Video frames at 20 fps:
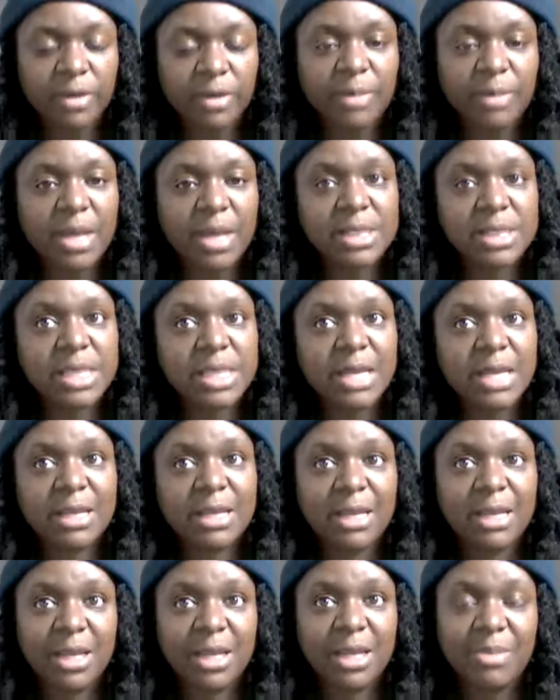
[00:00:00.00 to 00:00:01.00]
And I'm not saying
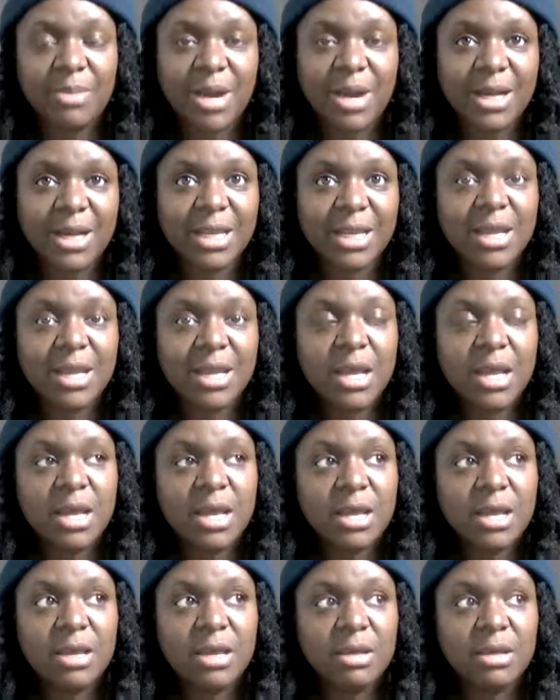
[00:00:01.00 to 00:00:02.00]
that anybody
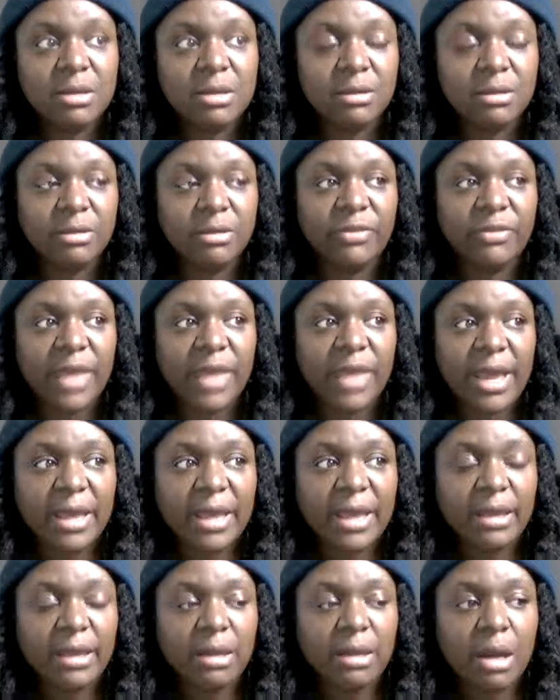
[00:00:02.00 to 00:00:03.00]

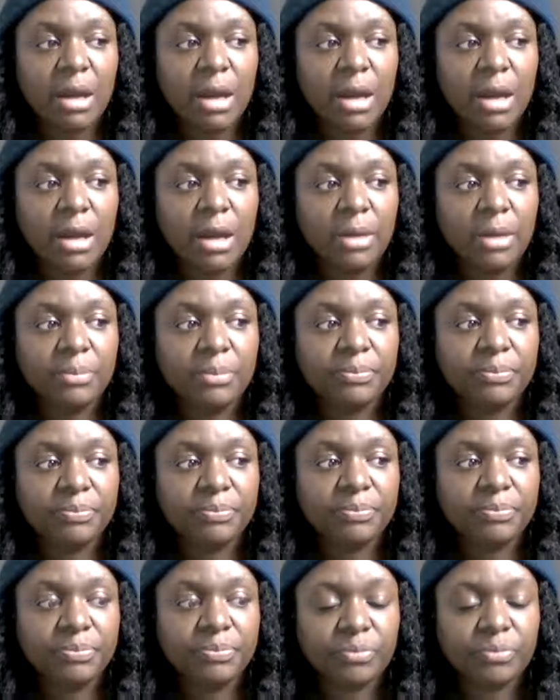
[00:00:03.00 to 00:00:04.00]
that
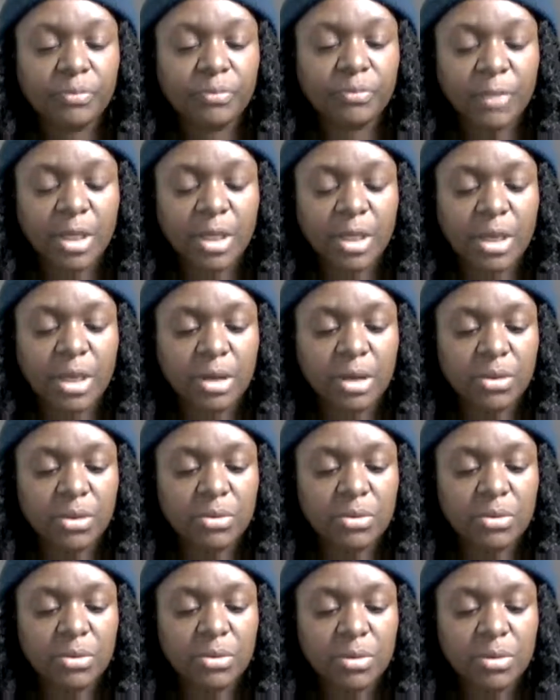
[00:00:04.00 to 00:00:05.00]
you
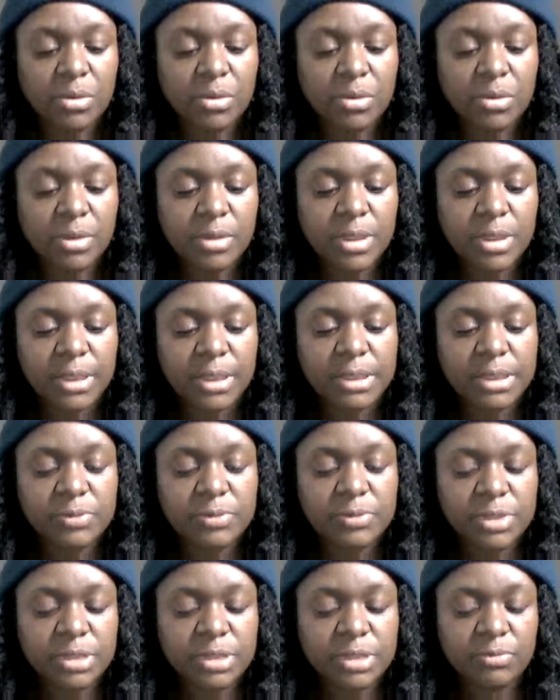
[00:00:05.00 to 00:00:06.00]
know
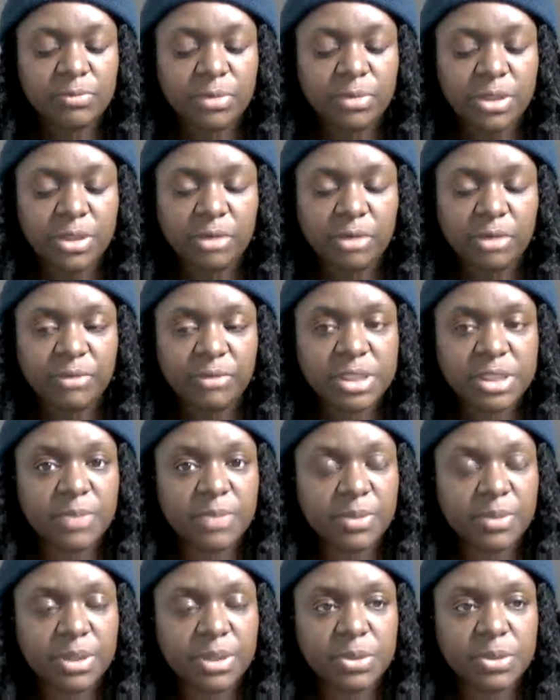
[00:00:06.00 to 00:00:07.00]

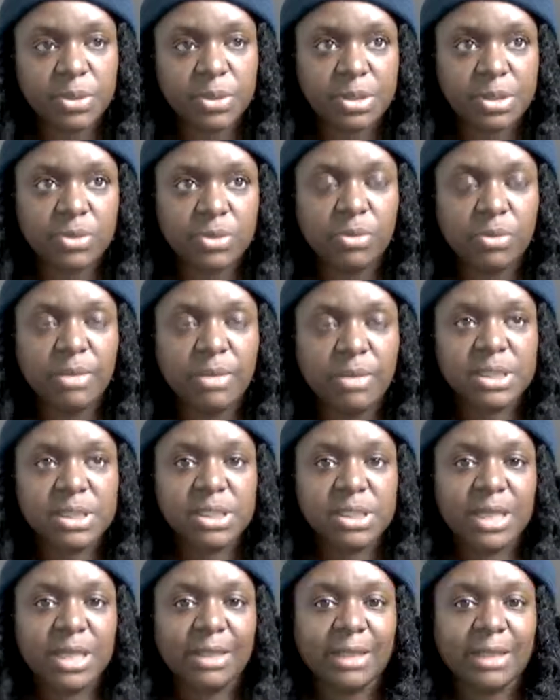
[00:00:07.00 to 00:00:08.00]
recipient to a
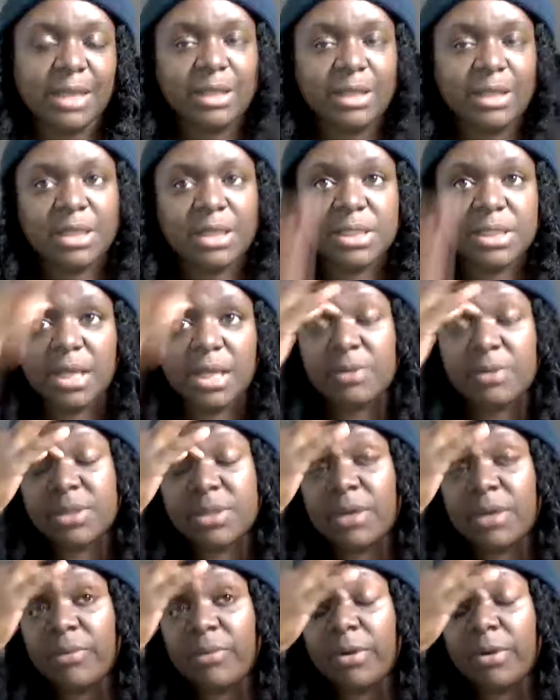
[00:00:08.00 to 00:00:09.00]
message like that doesn't have
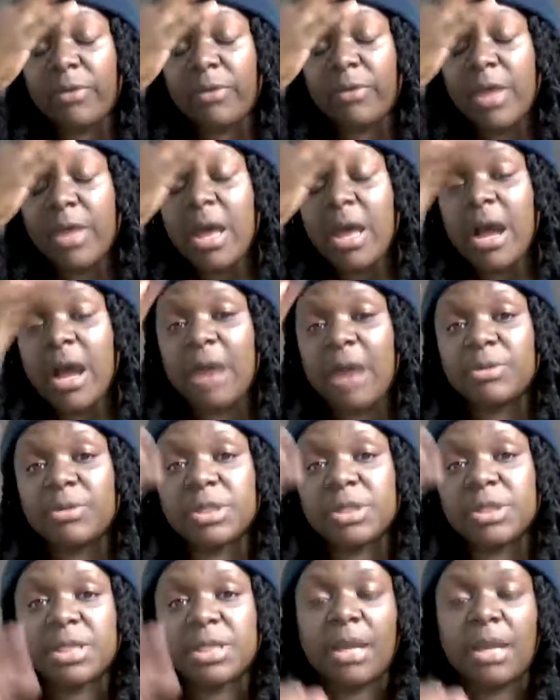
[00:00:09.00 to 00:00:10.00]
self worth. I'm
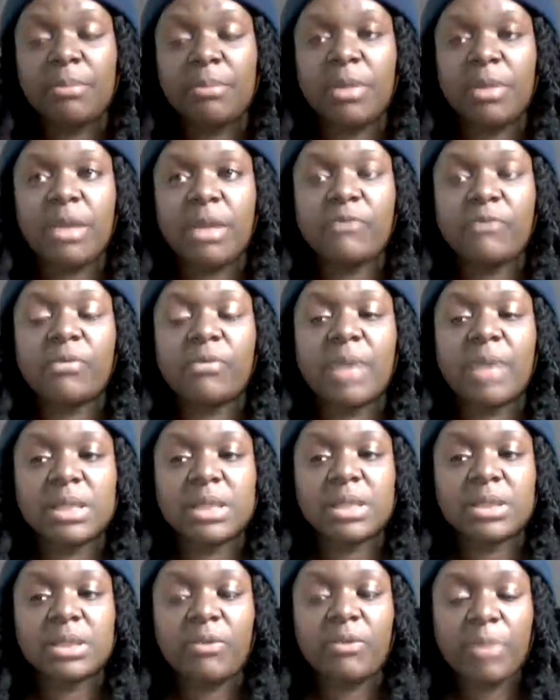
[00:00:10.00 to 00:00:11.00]
just saying me for
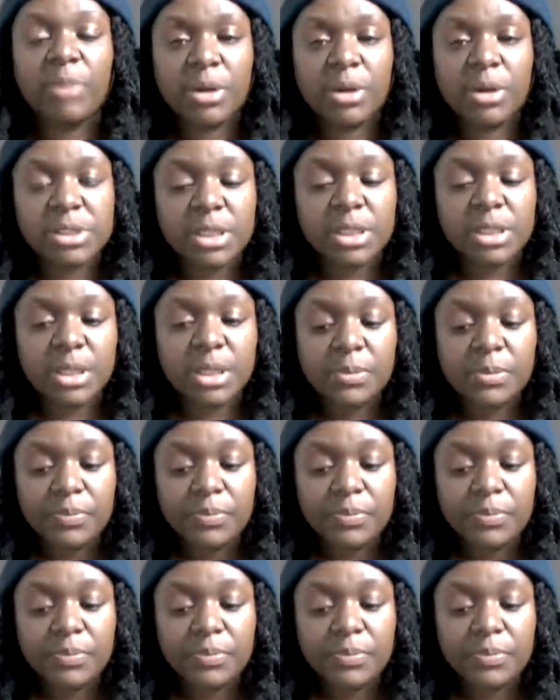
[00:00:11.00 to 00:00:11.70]
myself personally.